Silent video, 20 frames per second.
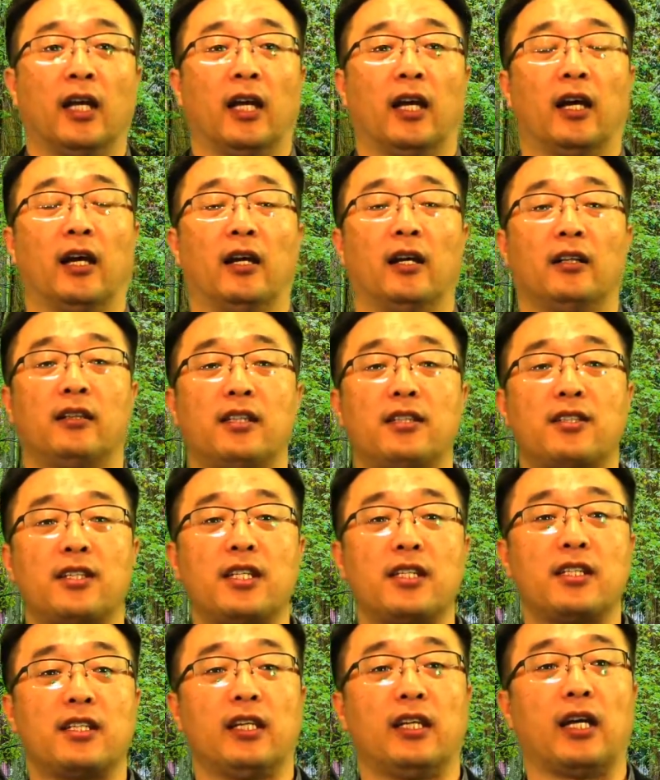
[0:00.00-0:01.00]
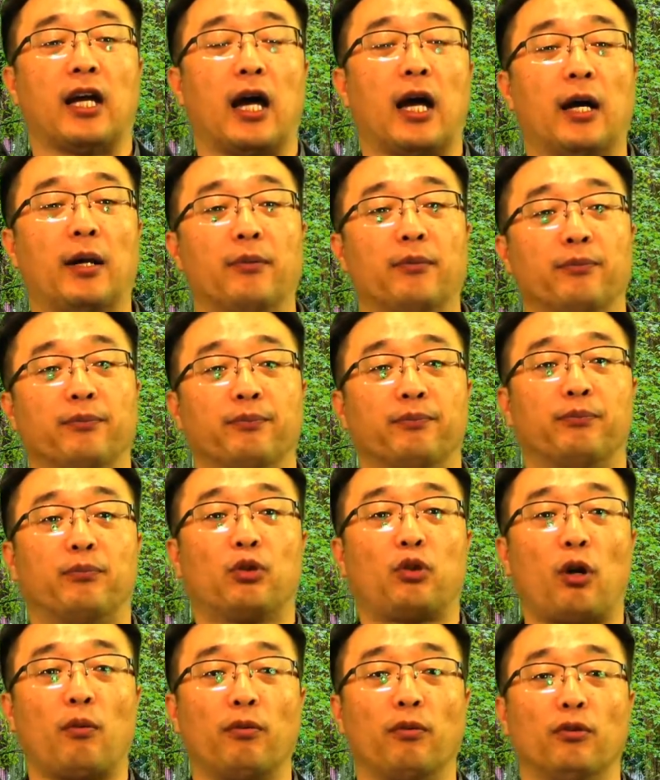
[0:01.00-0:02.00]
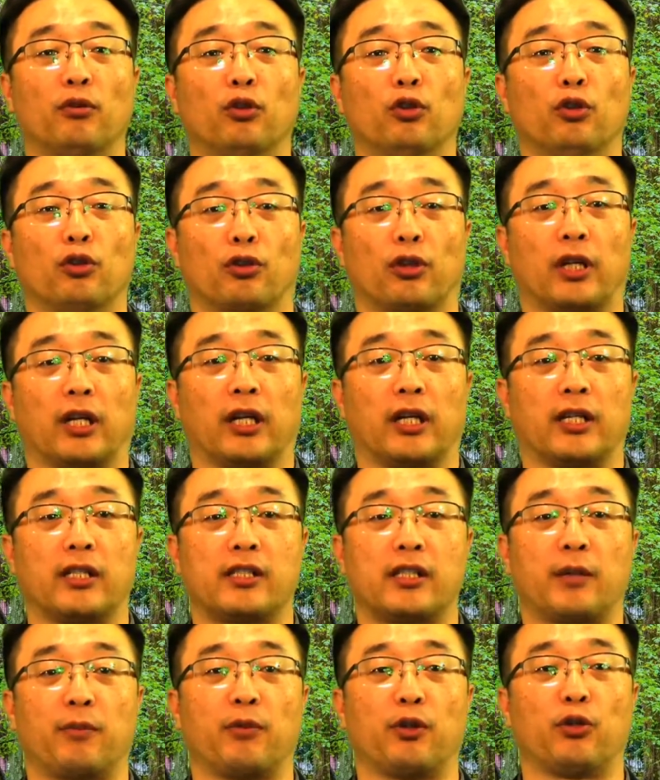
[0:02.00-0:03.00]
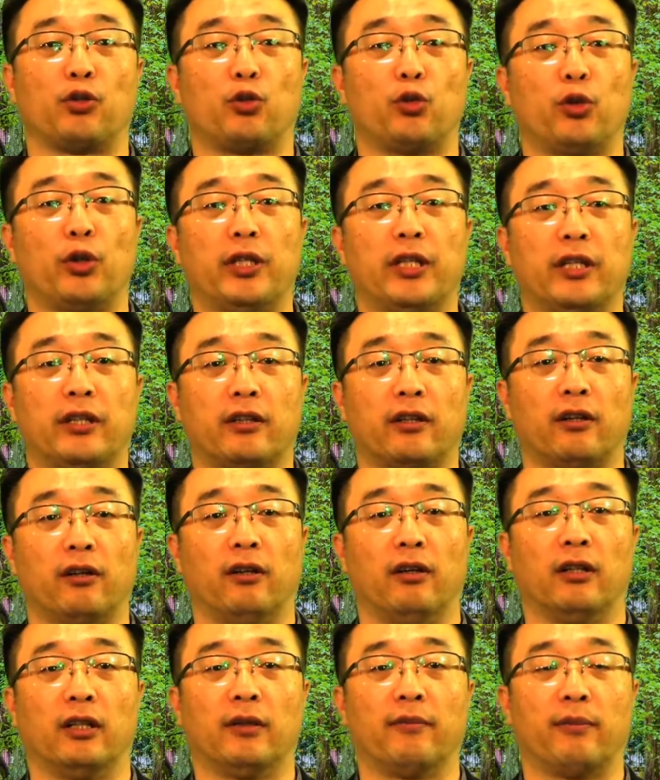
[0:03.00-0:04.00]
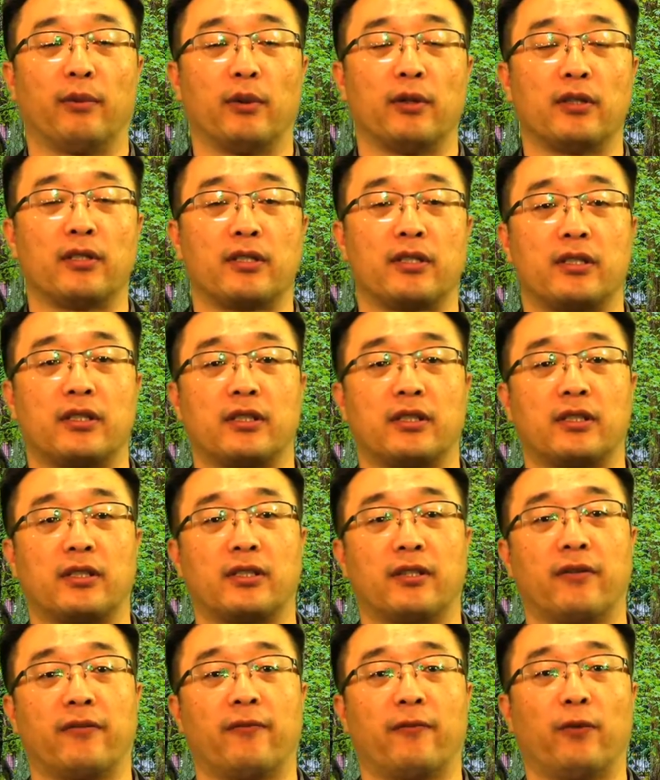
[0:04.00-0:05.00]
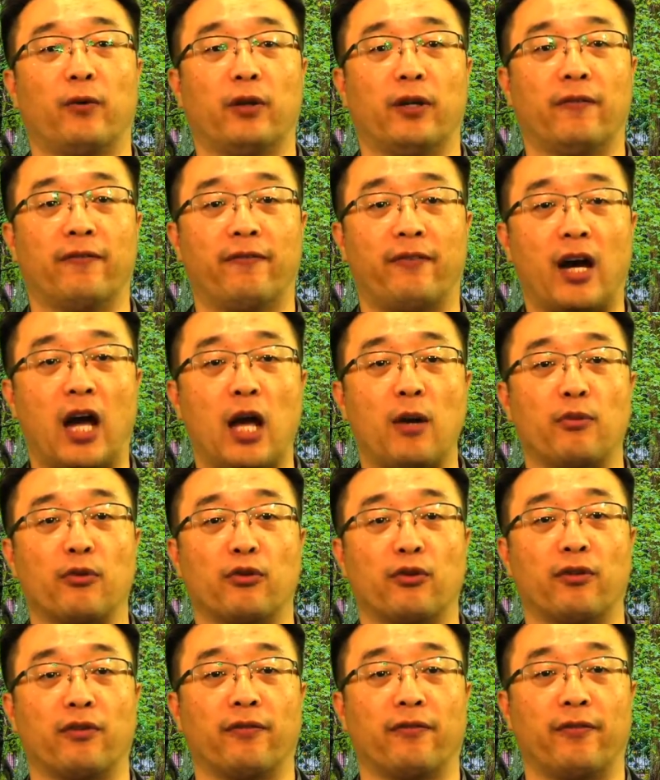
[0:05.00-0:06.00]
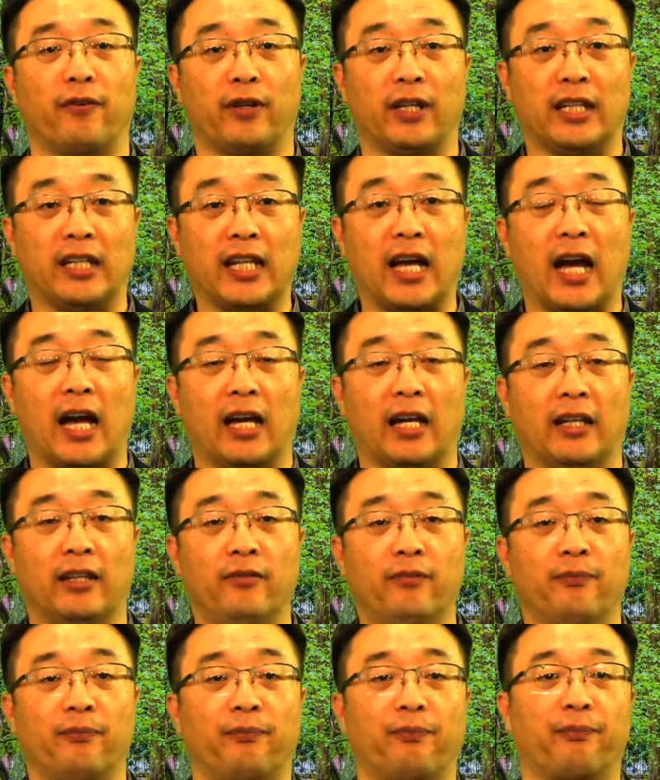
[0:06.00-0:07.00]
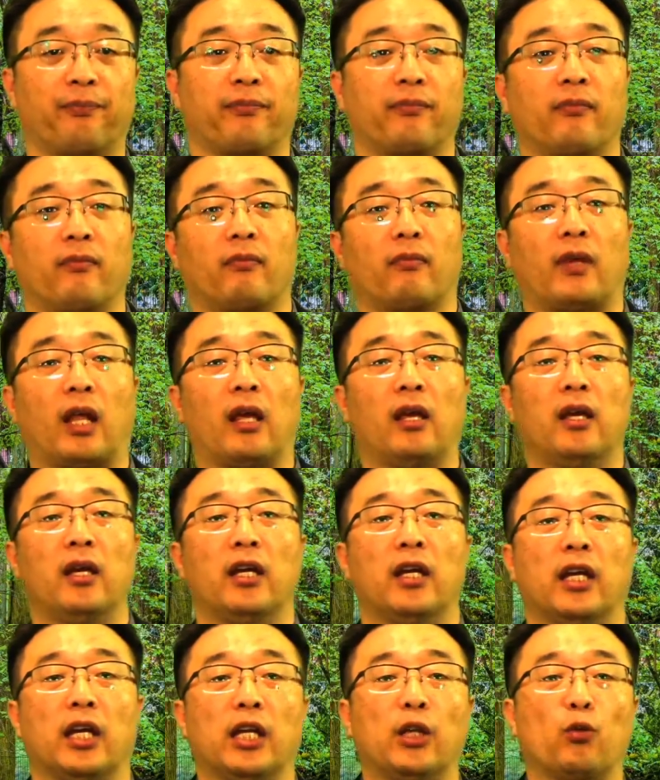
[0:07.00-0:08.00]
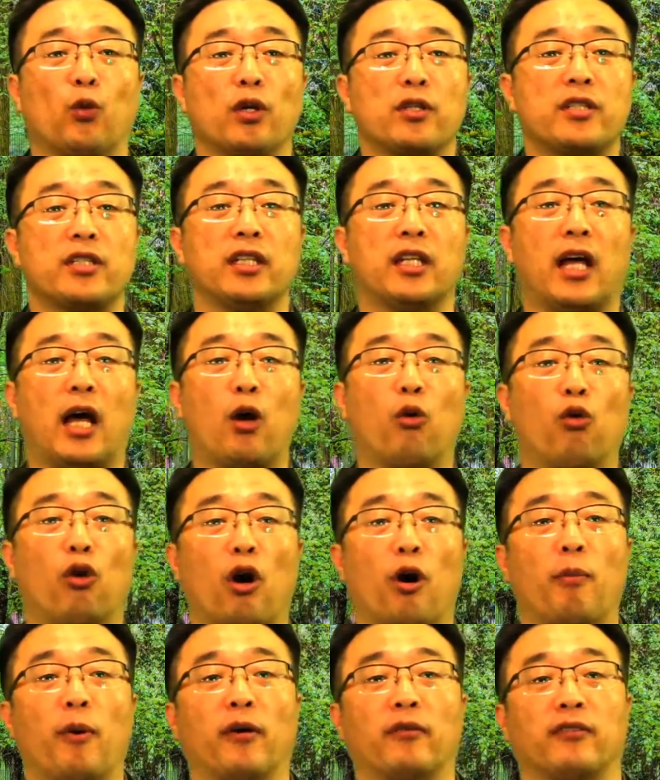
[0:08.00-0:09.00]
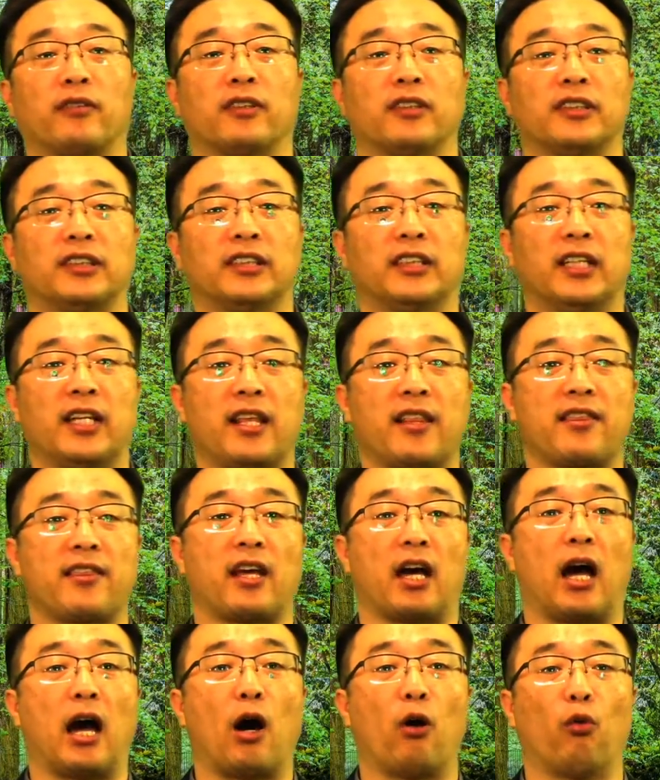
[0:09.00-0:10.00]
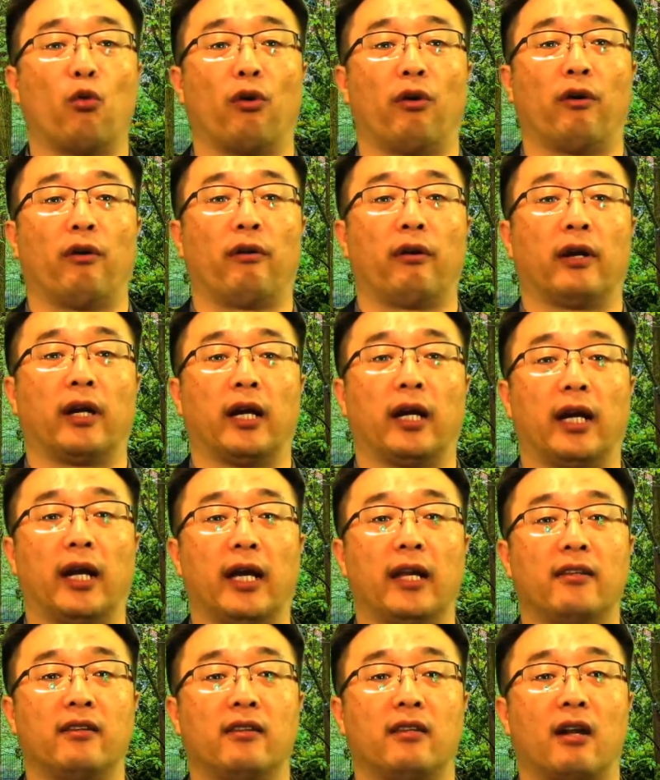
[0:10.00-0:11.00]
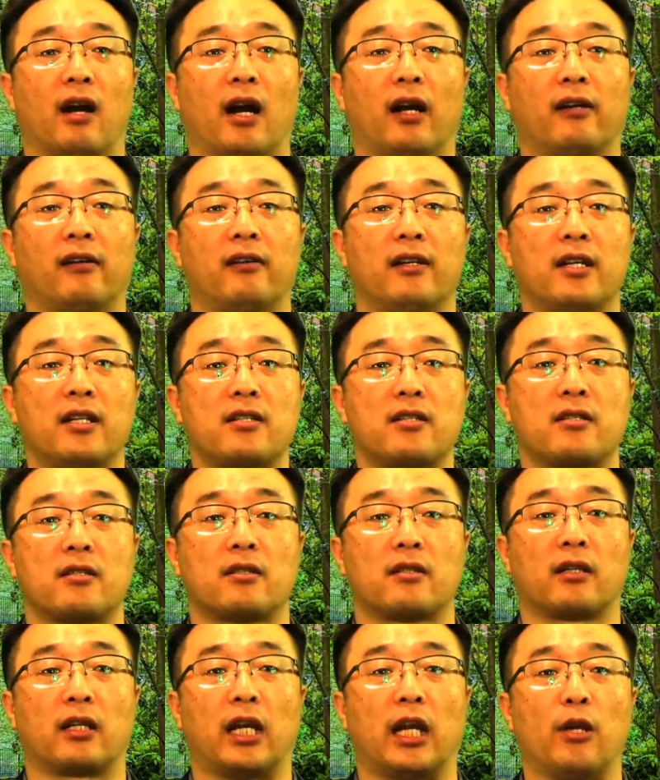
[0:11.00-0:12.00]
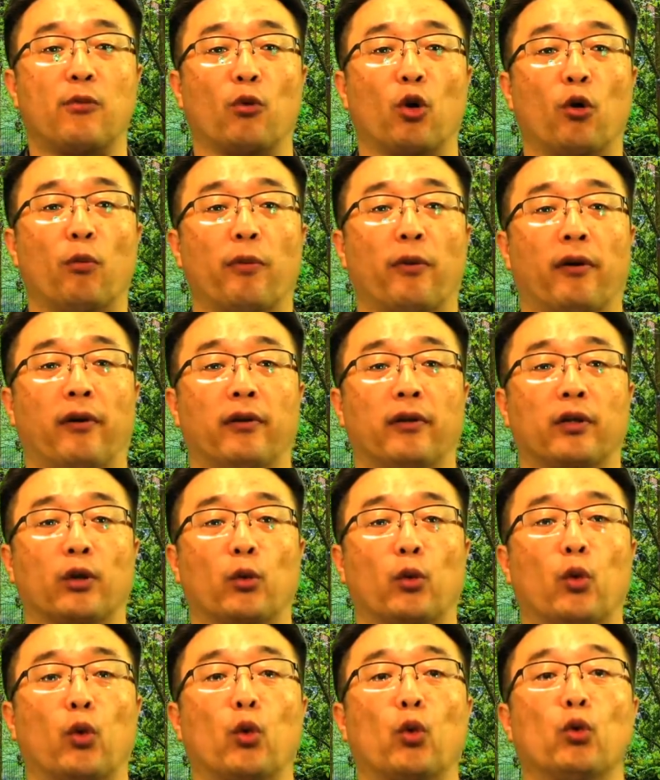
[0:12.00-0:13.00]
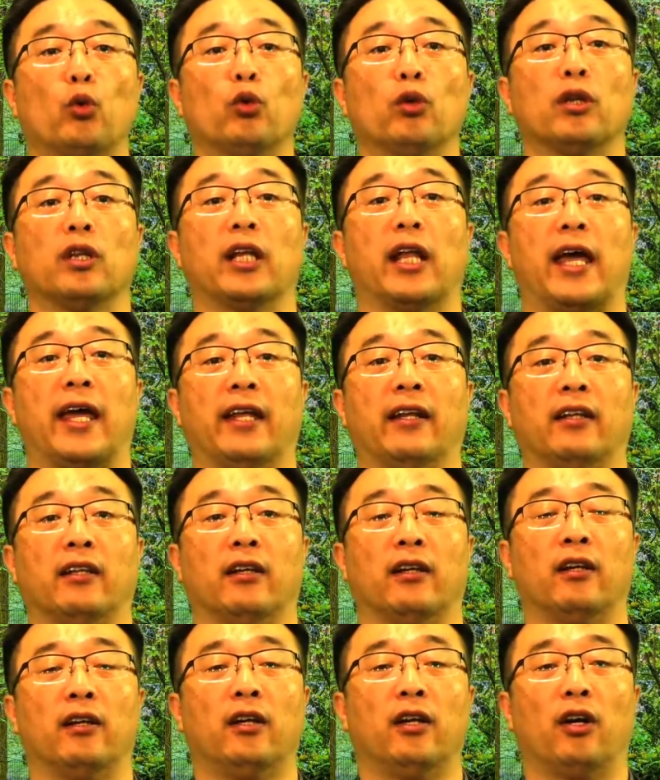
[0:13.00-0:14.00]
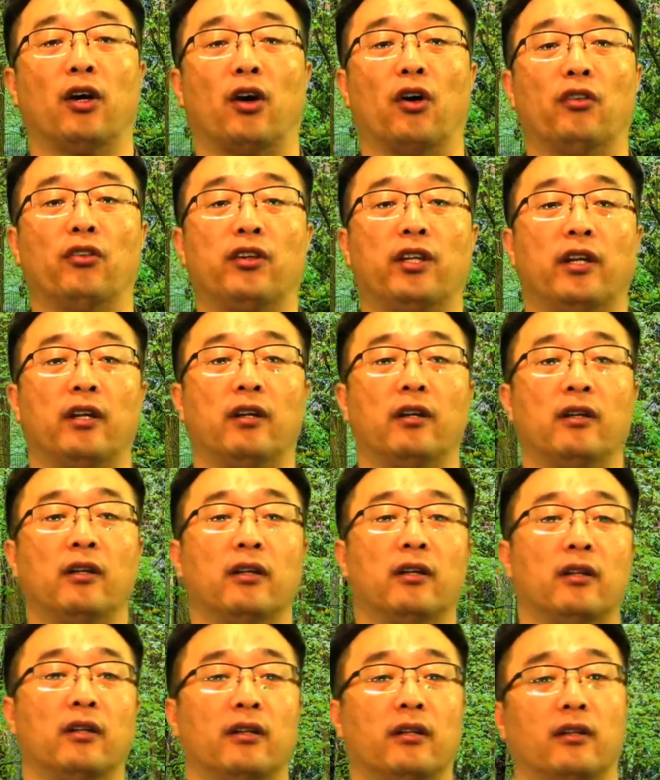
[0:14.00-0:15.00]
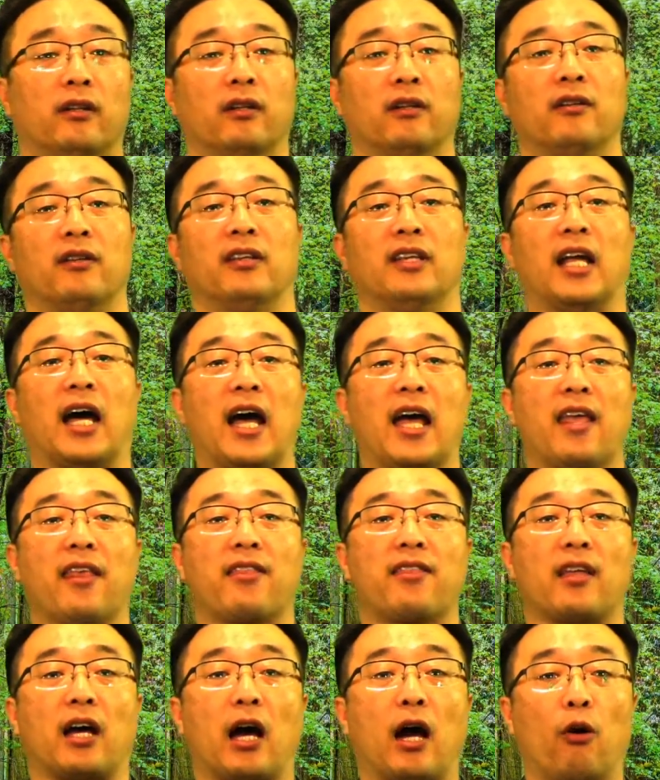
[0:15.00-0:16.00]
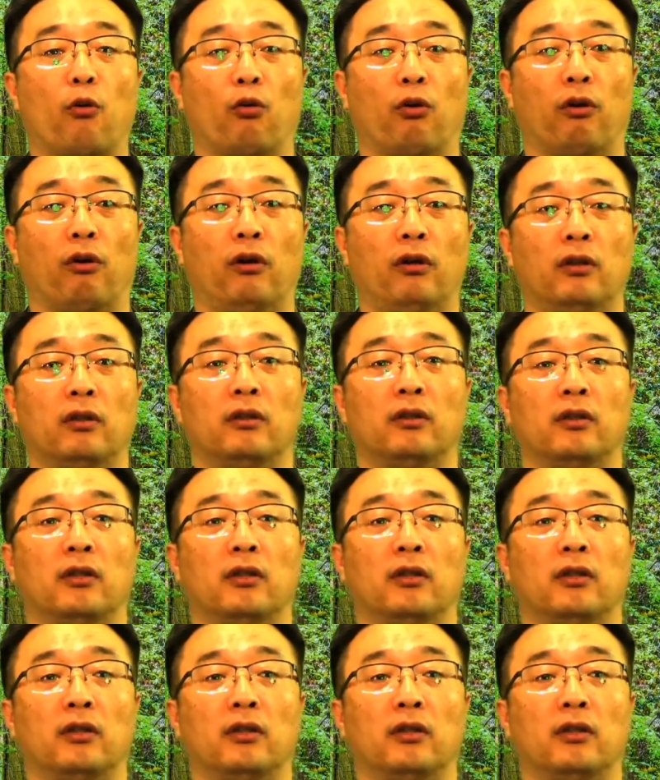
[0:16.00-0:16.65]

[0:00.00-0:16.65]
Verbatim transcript: Uh, this is the um, book of Luke, chapter twenty-third, verse forty-five to the forty-nine. It was now about the sixth hour, and darkness came over the whole land until the ninth hour.